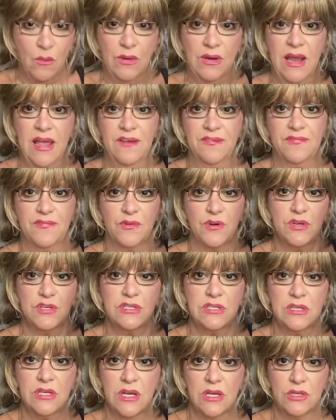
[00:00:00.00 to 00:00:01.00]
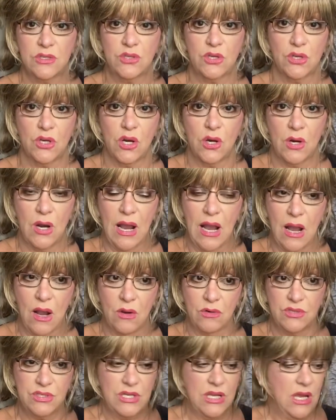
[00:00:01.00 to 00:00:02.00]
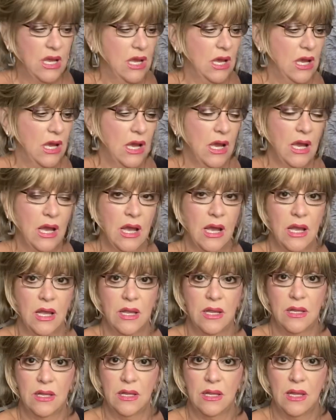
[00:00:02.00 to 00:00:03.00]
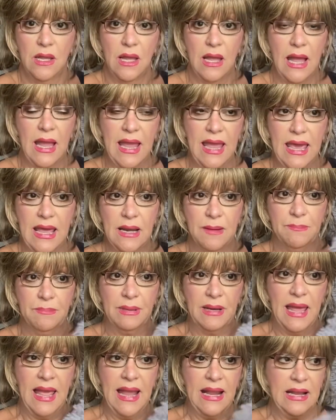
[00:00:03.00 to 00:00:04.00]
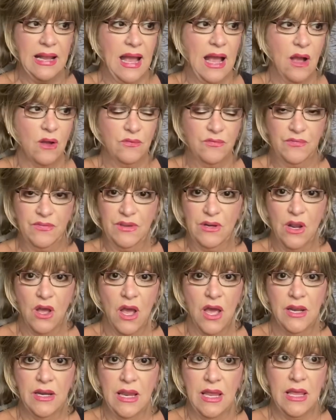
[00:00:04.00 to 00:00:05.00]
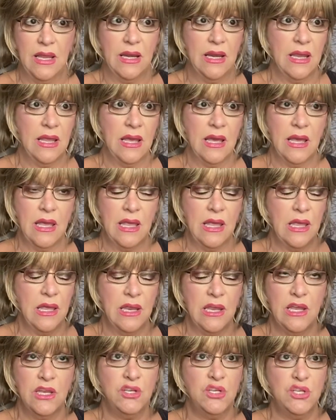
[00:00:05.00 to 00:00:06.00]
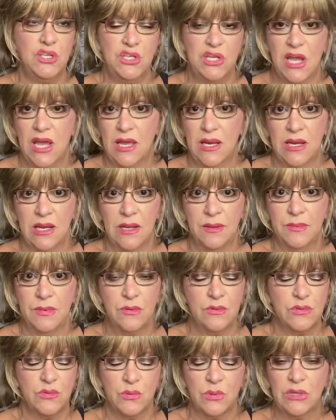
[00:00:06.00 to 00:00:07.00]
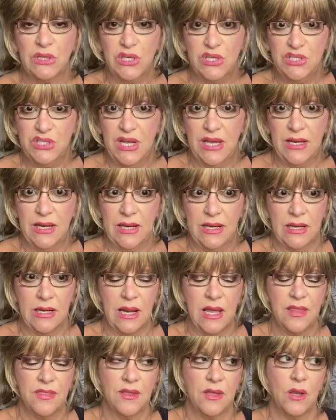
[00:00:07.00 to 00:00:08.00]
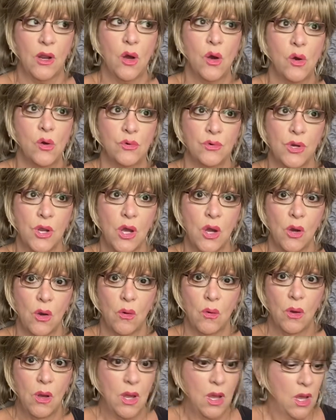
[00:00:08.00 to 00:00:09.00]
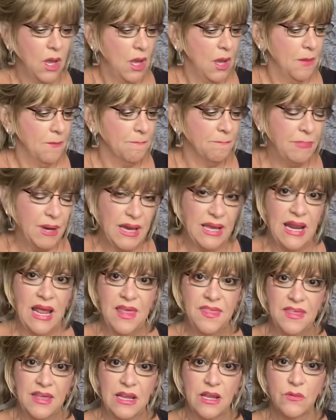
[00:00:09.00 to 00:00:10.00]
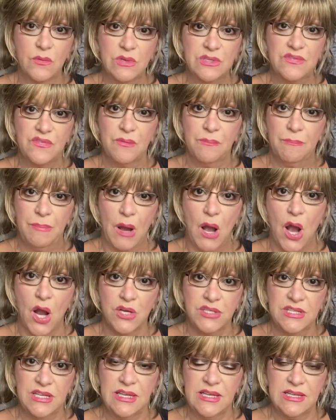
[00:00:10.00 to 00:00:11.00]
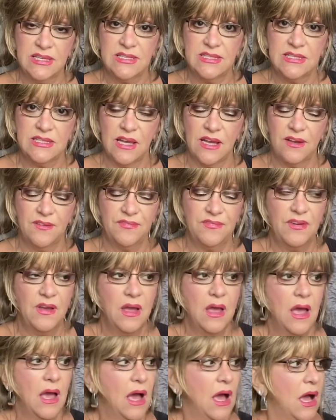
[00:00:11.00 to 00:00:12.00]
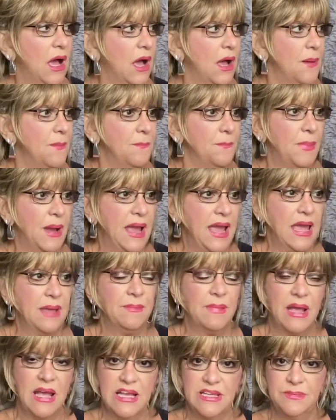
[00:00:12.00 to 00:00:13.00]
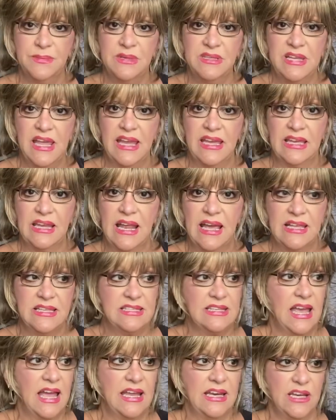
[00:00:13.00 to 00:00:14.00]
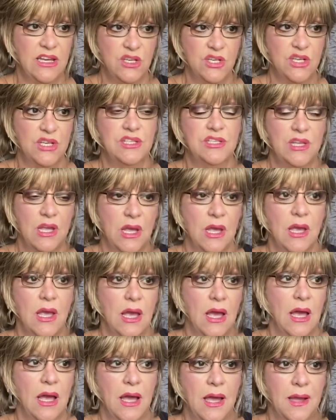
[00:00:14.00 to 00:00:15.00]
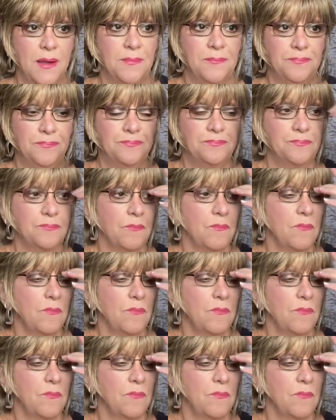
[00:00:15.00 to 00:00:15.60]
when I first took her out, uh, I had a black outfit on and uh, it, it shed and it was really shedding. And I thought, oh no. But I think it was from boxing and stuff. Um, I had my husband take it outside and just um,